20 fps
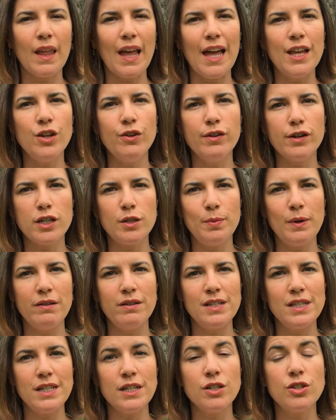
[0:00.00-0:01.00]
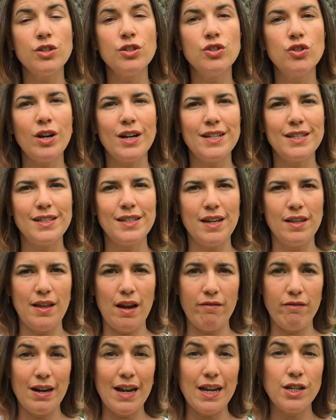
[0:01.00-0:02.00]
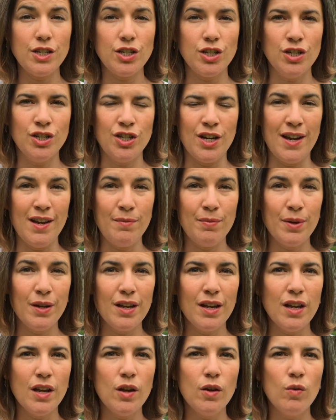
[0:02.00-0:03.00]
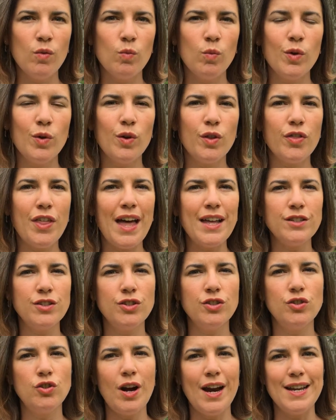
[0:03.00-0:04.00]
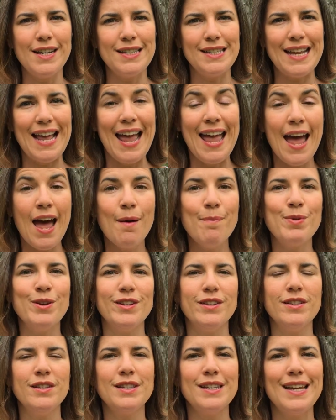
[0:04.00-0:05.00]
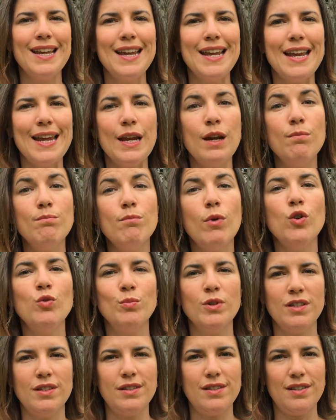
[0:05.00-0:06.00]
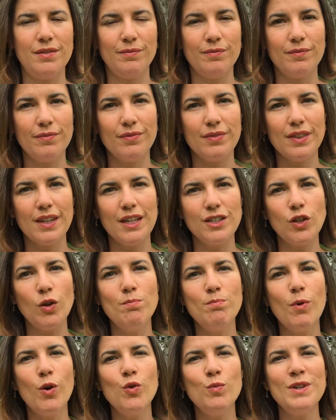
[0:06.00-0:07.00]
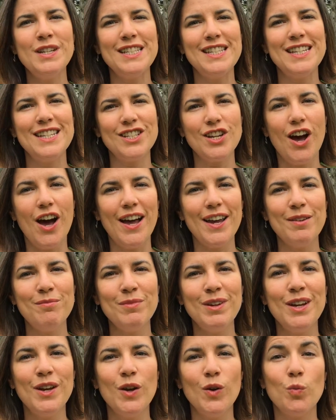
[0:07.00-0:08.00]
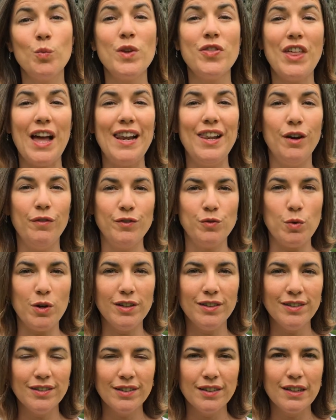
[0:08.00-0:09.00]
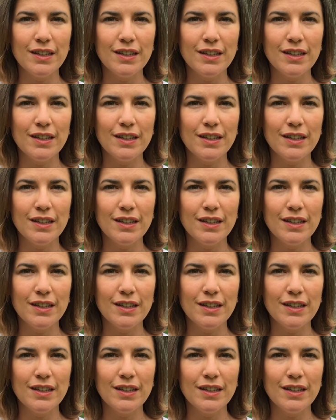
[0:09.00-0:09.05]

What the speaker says: and you're experiencing stress in that relationship, well, that stress happens in moments. So moments in time with that loved one.